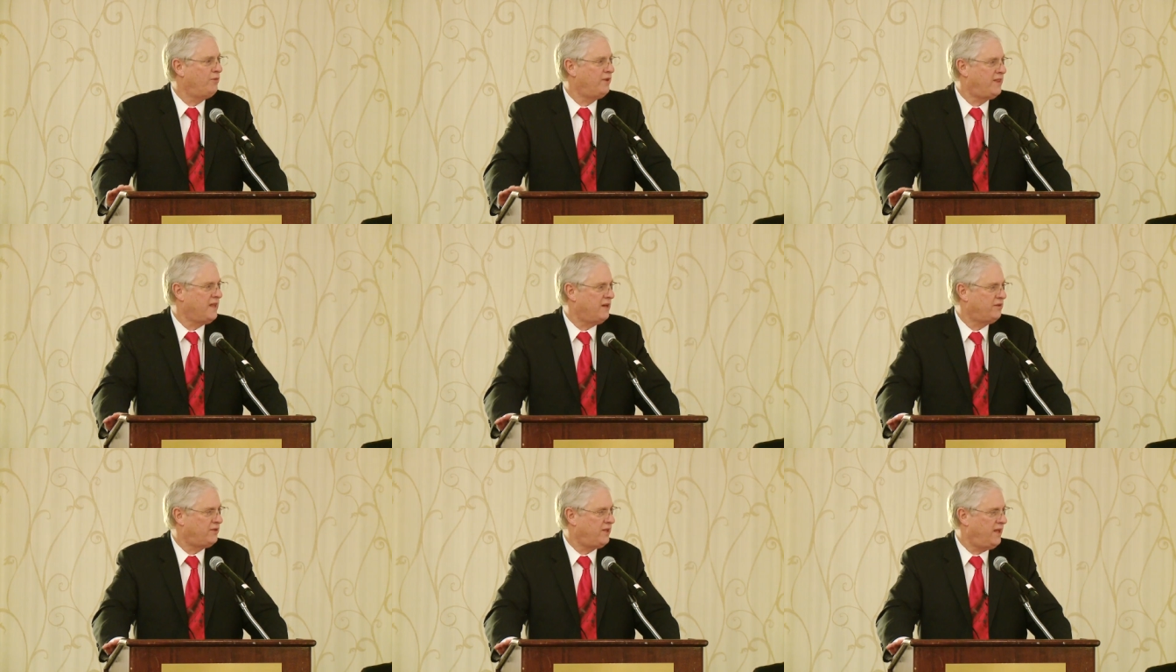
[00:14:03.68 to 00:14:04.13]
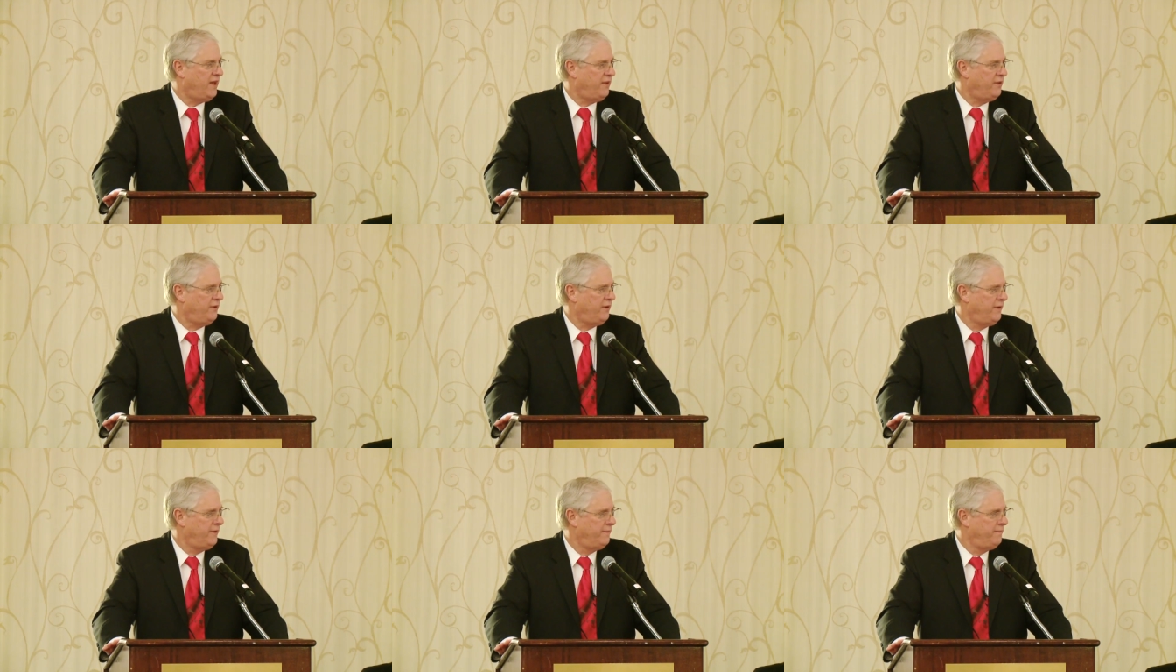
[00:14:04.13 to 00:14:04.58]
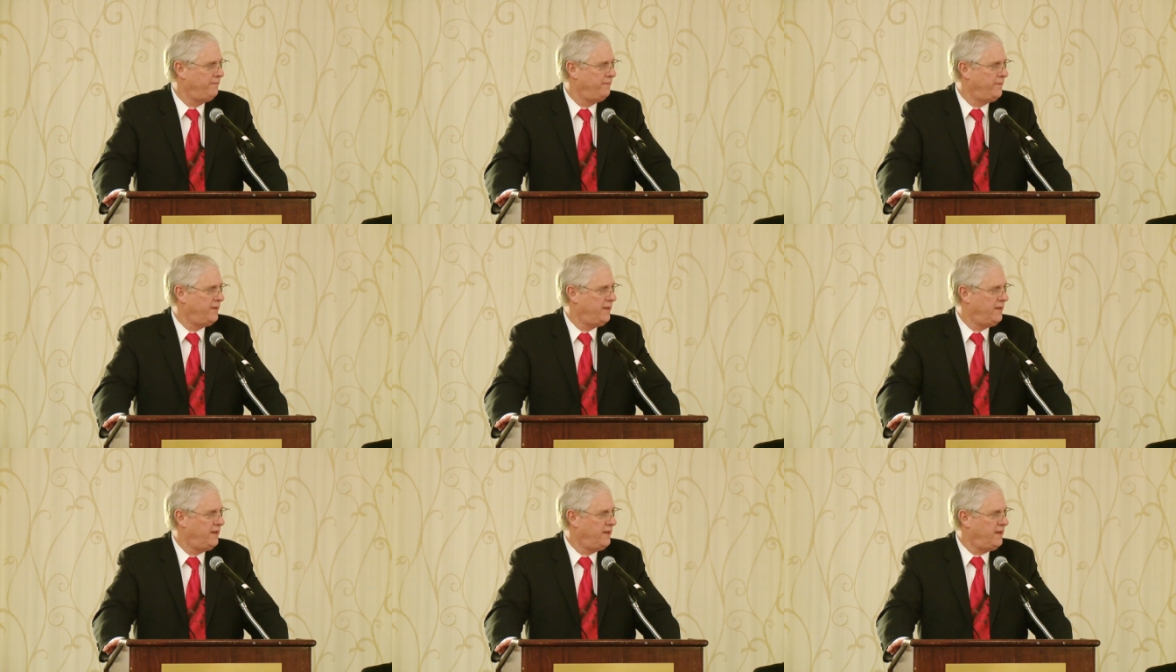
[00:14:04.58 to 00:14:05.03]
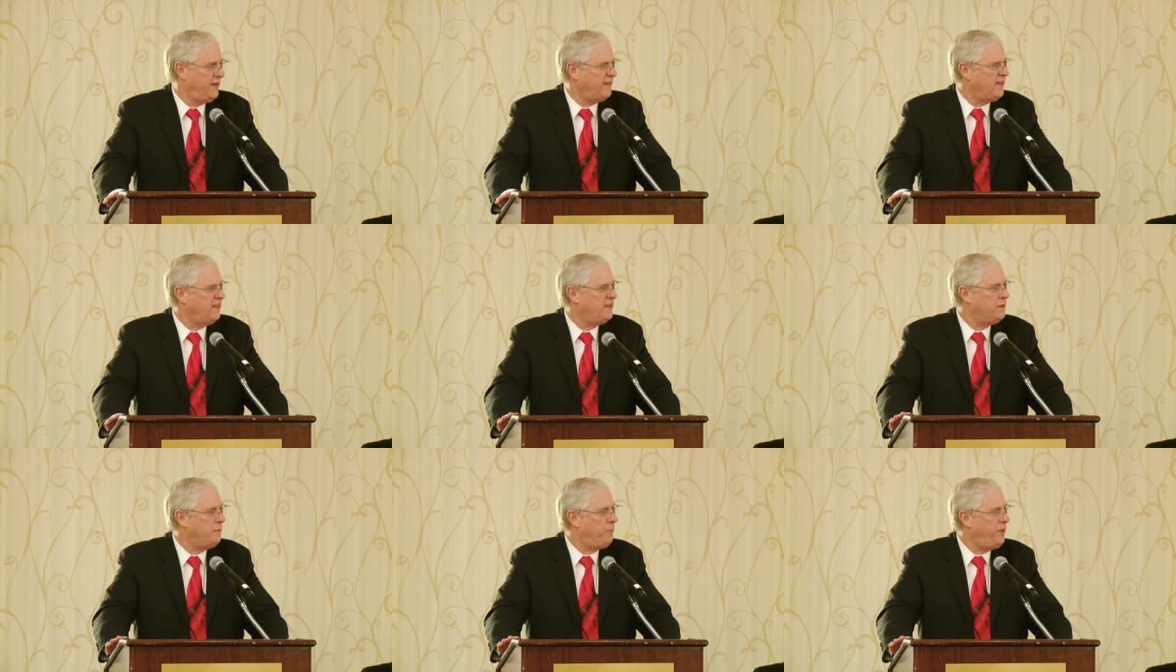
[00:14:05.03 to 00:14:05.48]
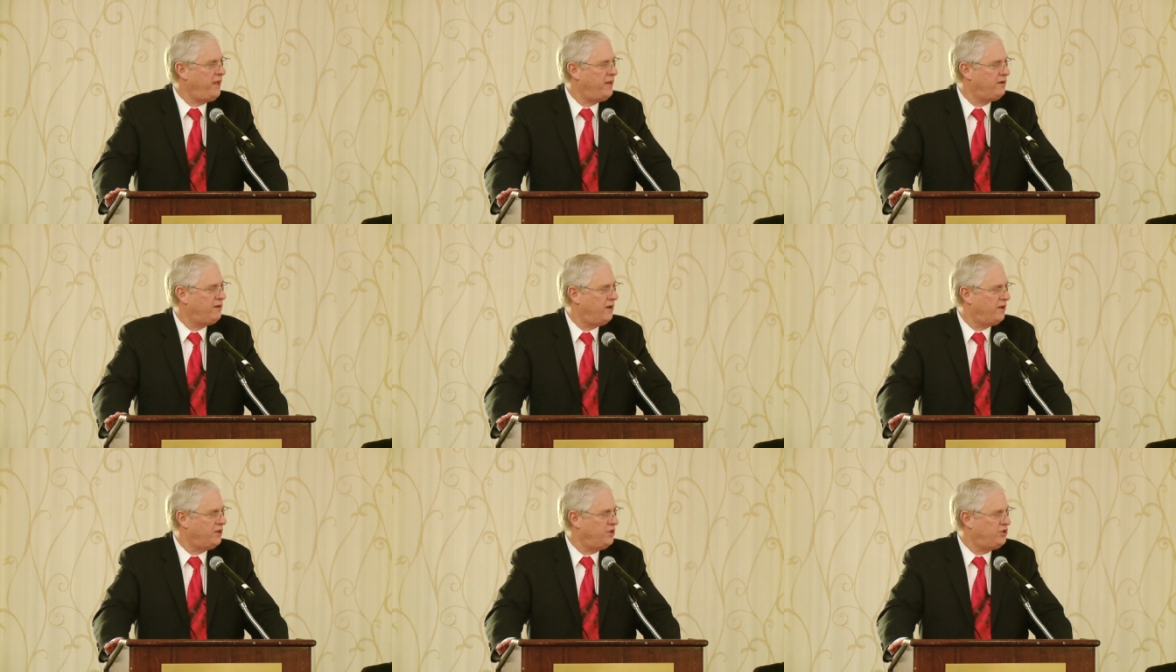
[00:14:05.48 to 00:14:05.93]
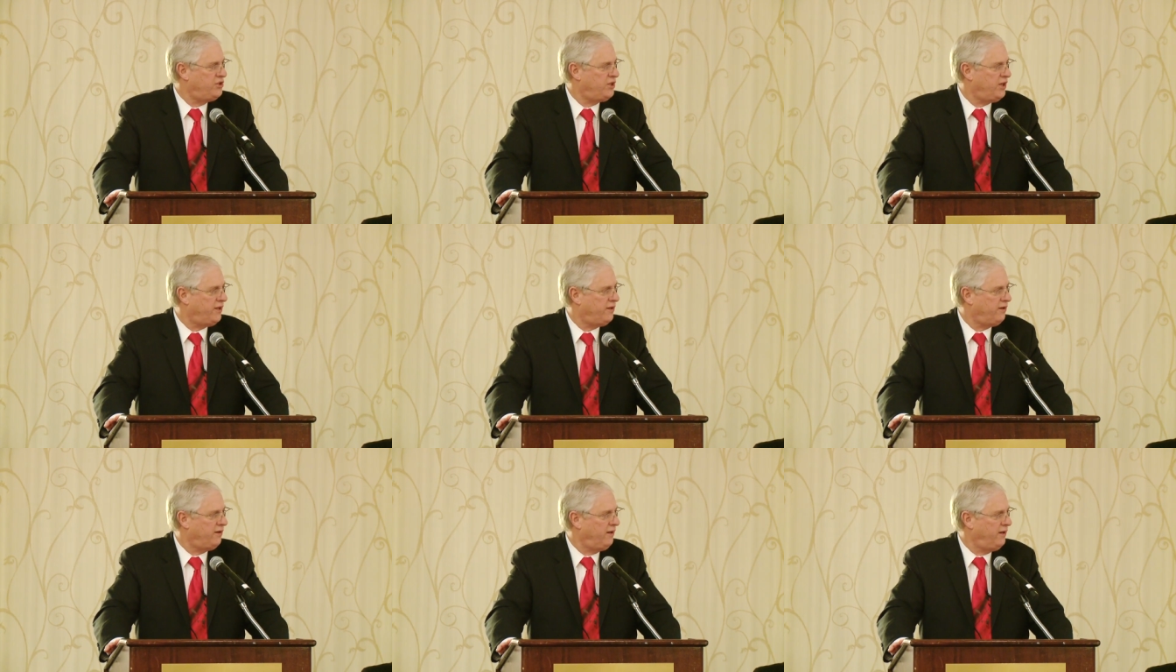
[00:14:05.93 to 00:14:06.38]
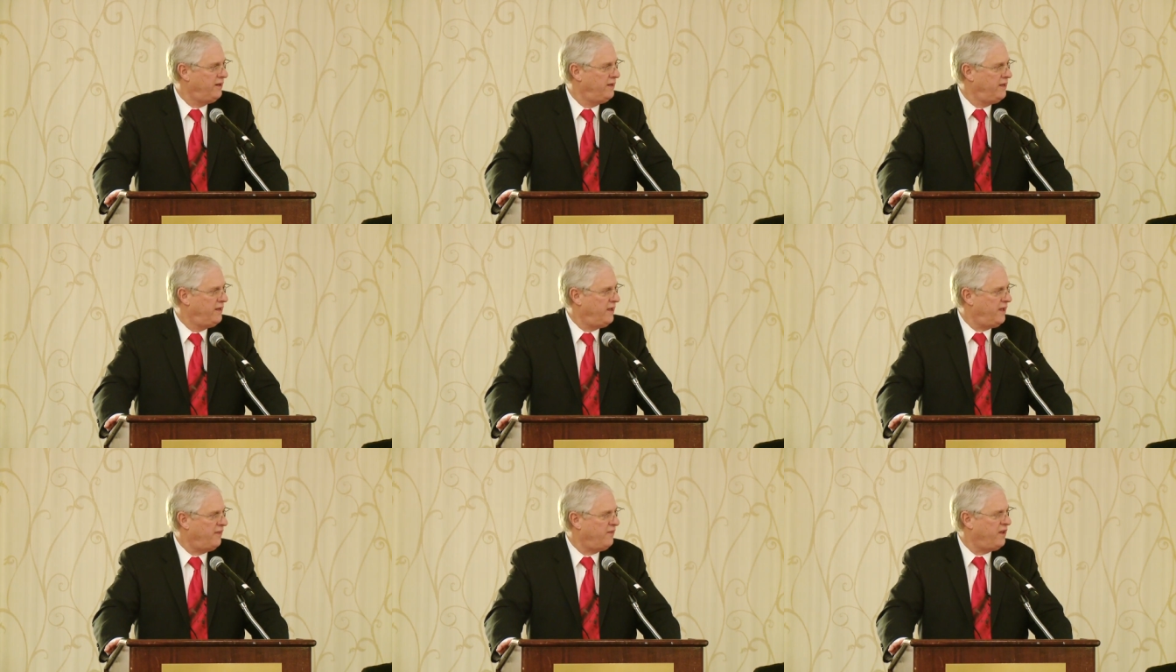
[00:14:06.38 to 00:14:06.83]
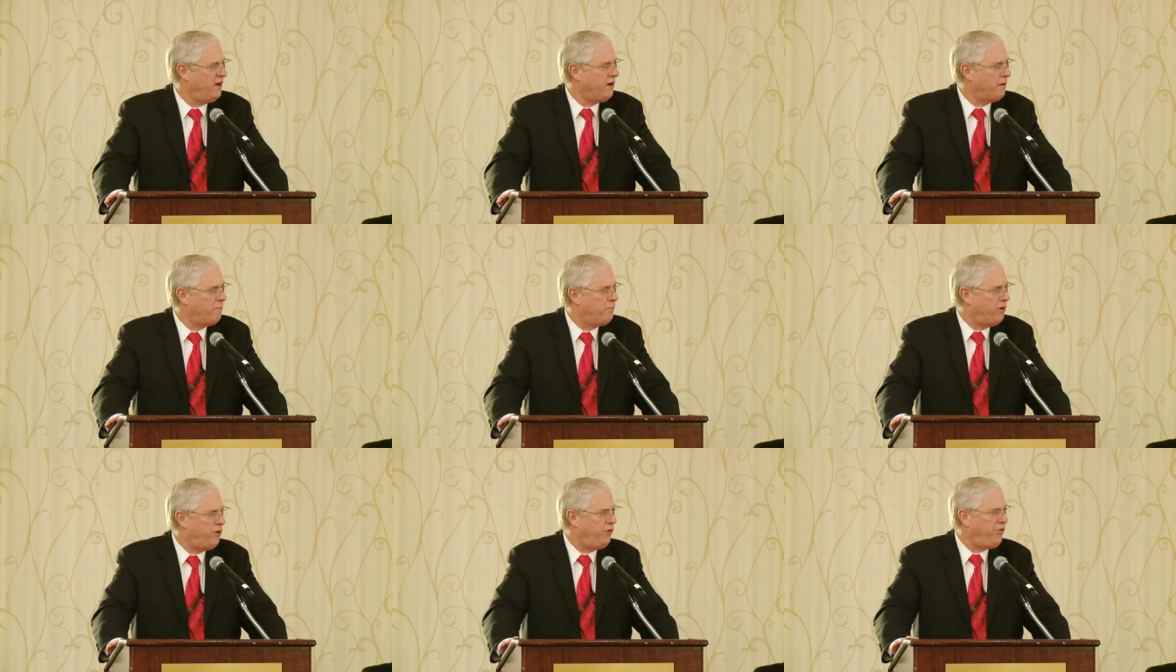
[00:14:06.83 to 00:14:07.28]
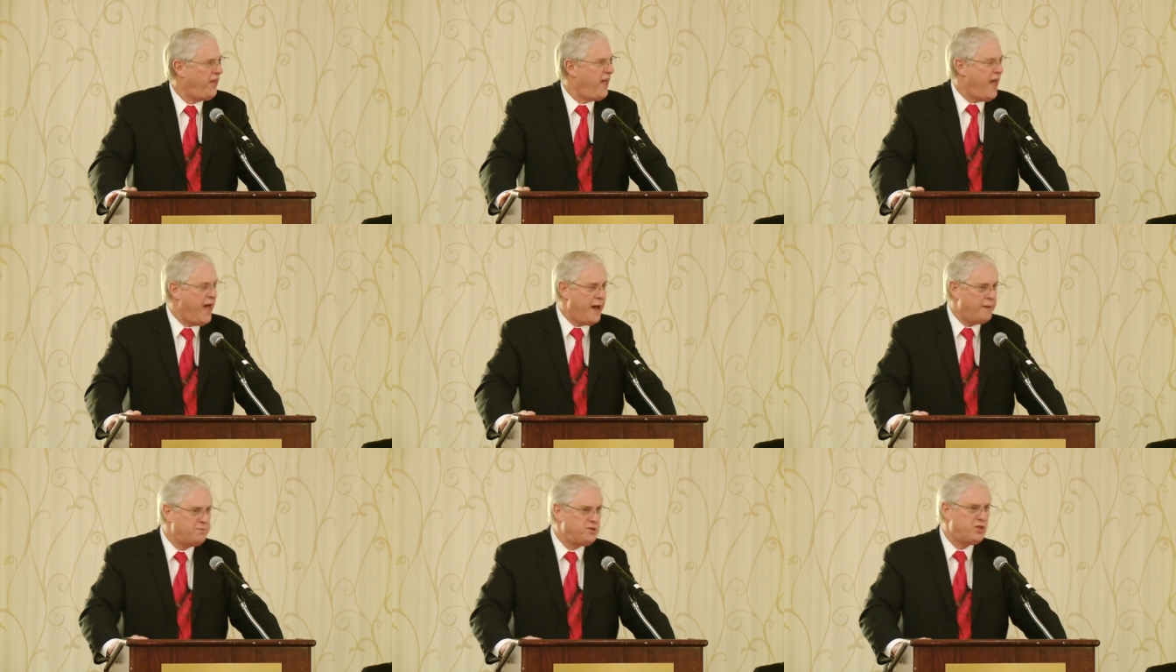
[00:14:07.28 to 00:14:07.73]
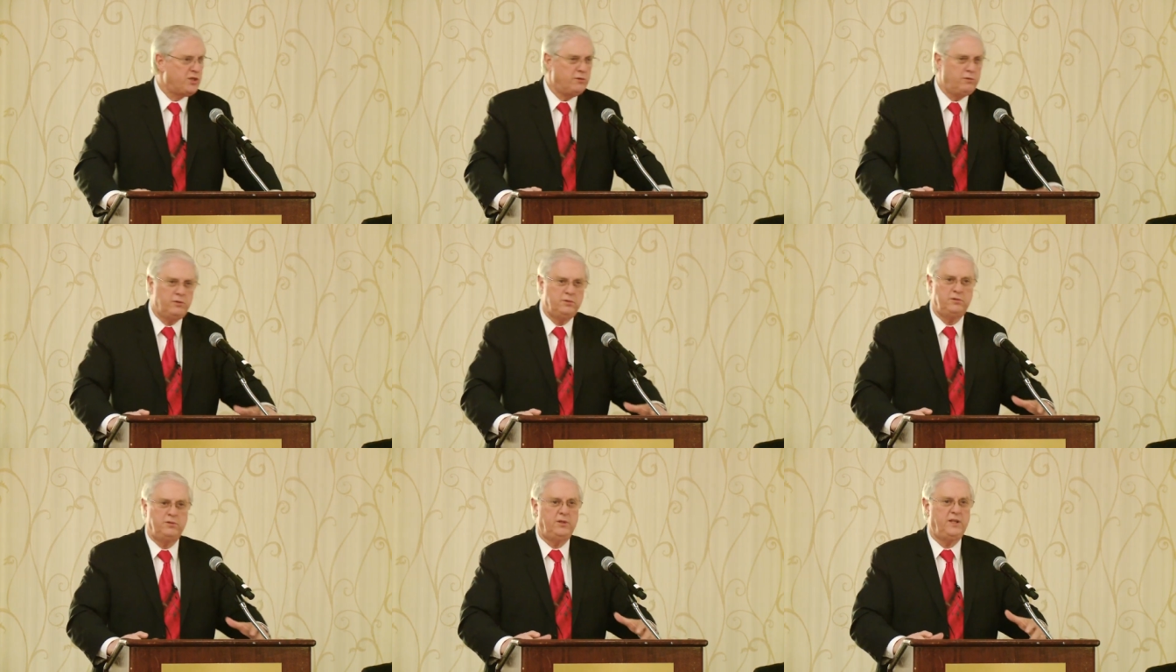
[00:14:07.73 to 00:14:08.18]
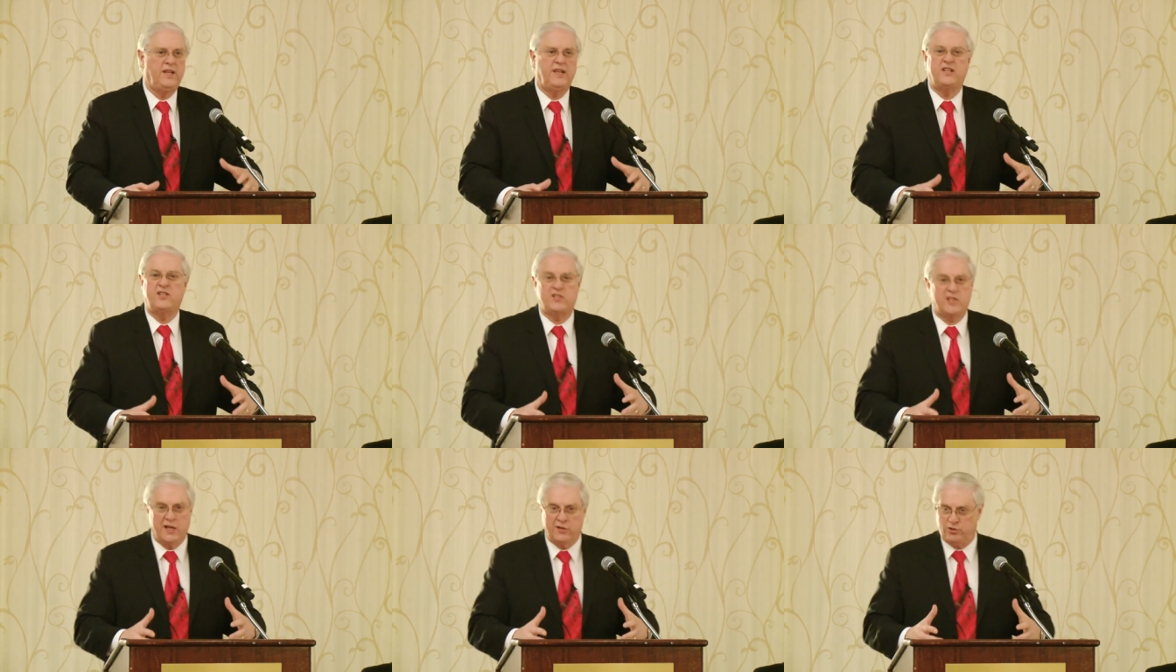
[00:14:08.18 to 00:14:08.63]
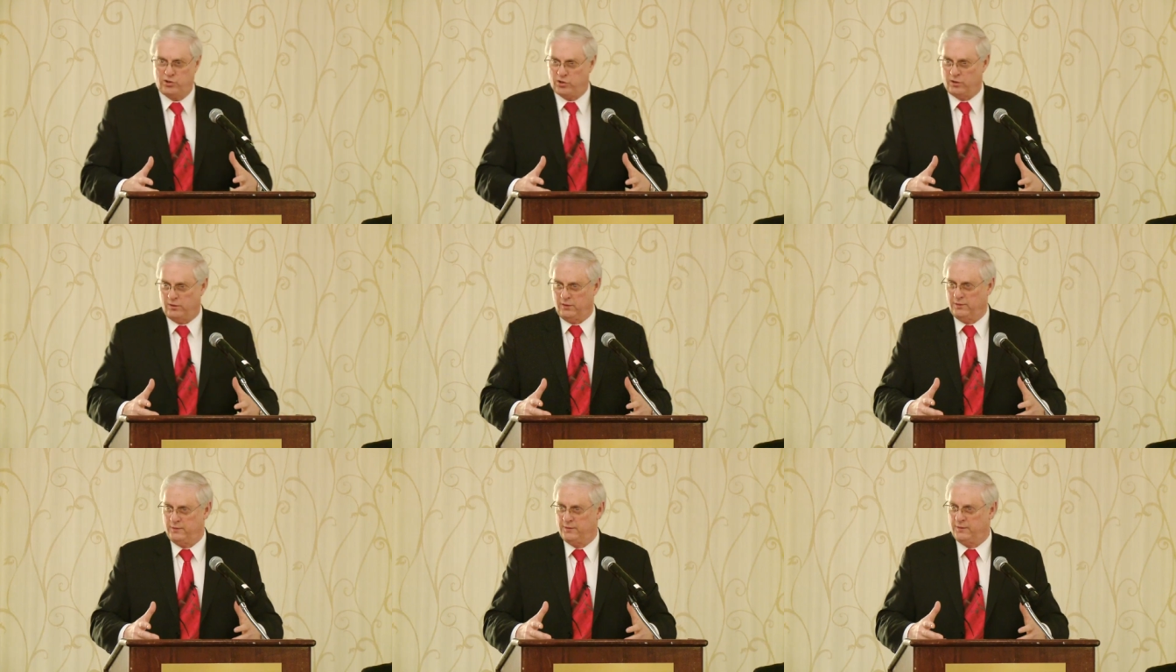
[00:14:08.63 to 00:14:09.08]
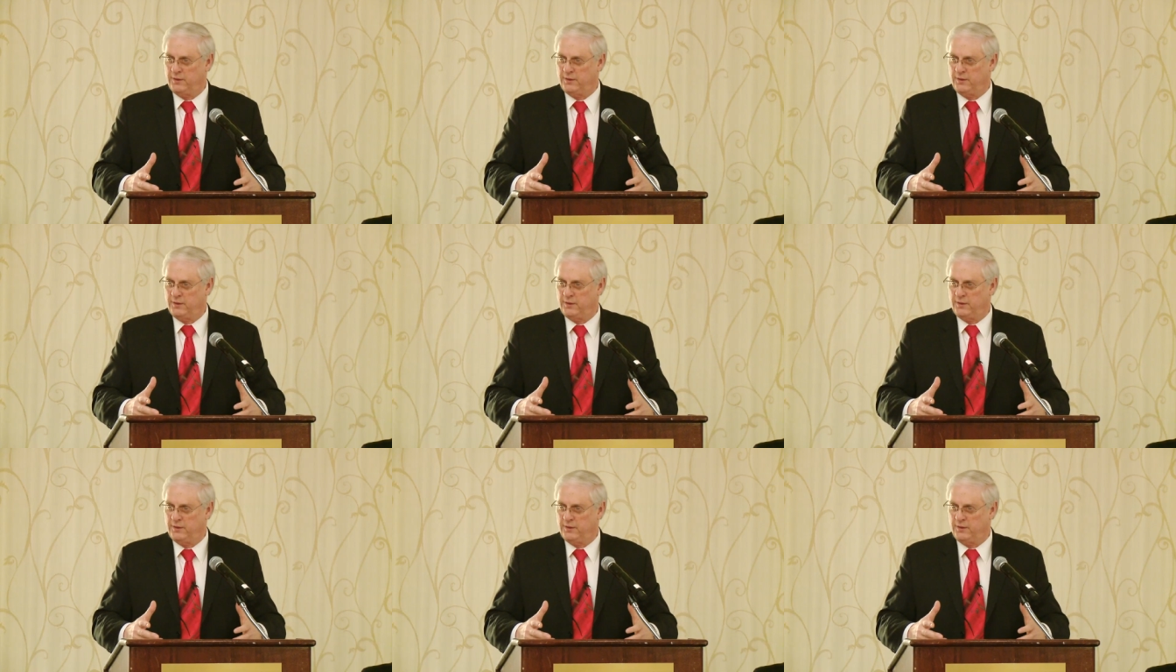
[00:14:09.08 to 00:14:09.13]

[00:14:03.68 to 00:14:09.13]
without the other, they depend on each other, and they are both absolutely essential